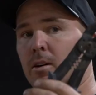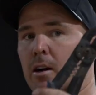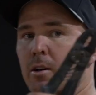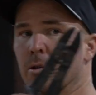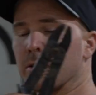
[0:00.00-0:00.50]

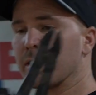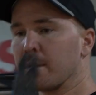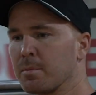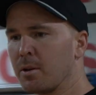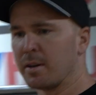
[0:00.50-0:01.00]
High quality
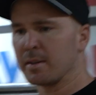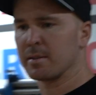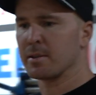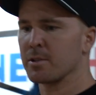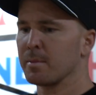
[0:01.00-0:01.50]
pliers
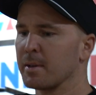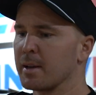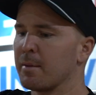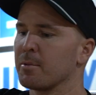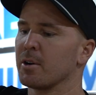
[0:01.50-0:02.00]
to chop your
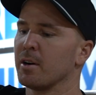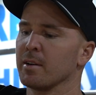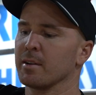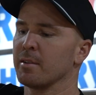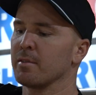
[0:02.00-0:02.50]
cable
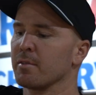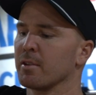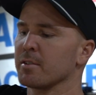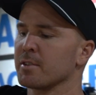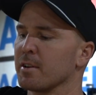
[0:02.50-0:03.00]
tie if you've
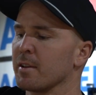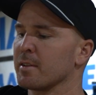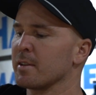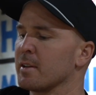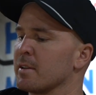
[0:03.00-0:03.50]
lost your other
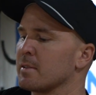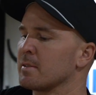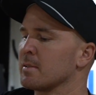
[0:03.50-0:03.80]
set.